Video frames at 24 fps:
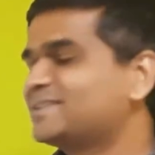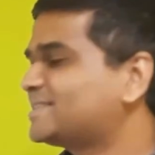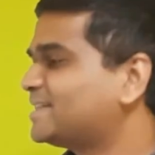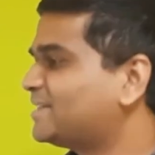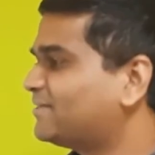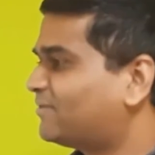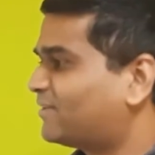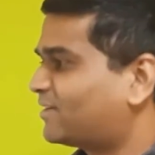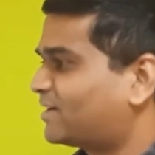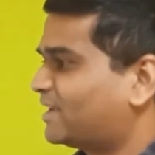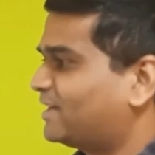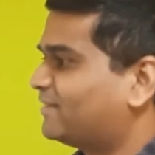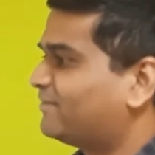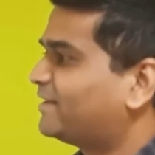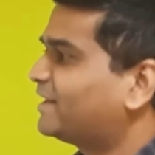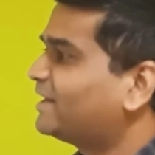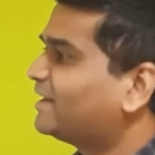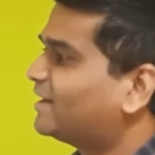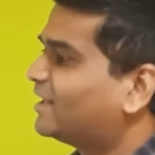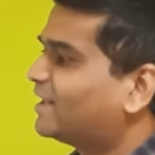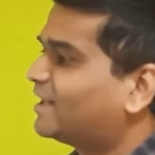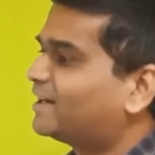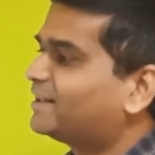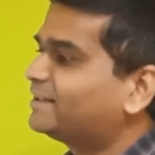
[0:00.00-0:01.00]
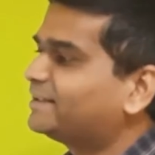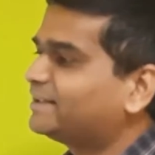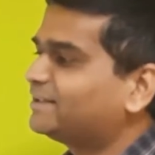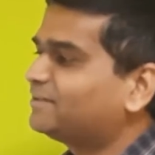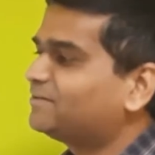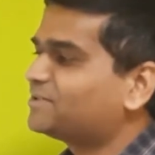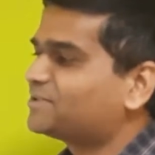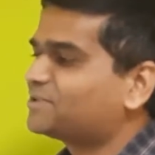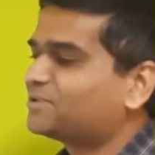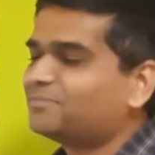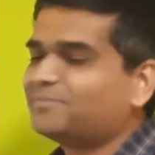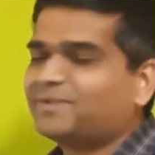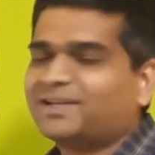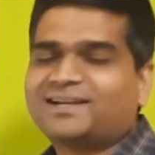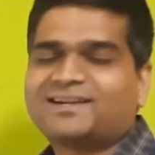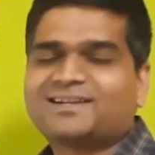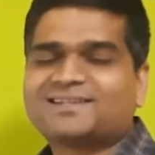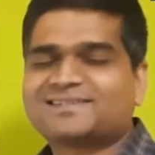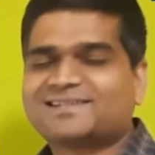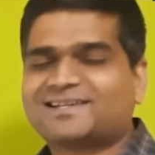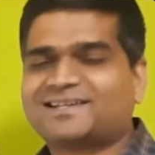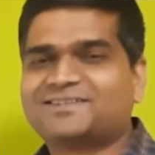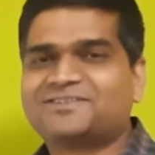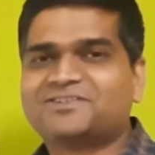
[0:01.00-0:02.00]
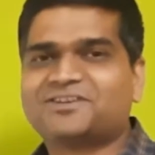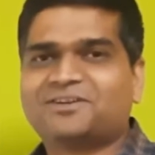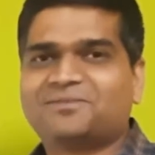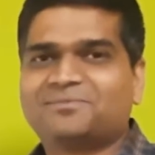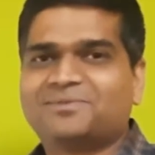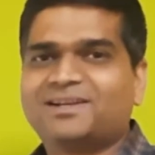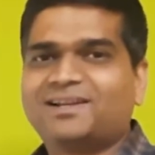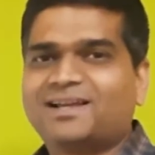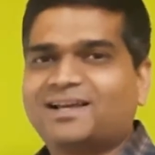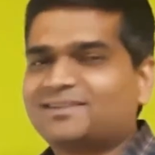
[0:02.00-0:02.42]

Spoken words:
See, for every learning, we should make it as enjoyable.